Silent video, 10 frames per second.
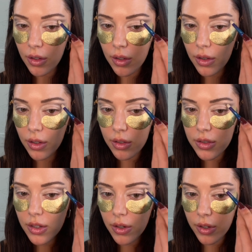this
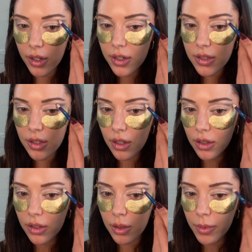crease a
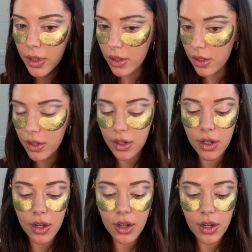little bit
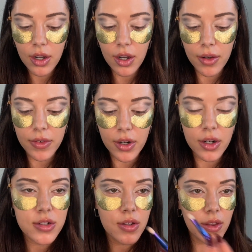heavier
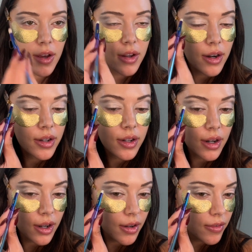so that I can
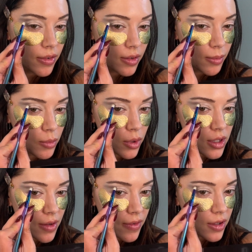have more
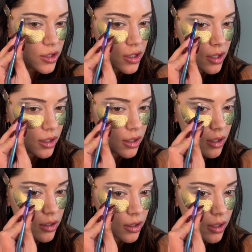definition
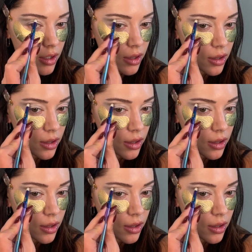underneath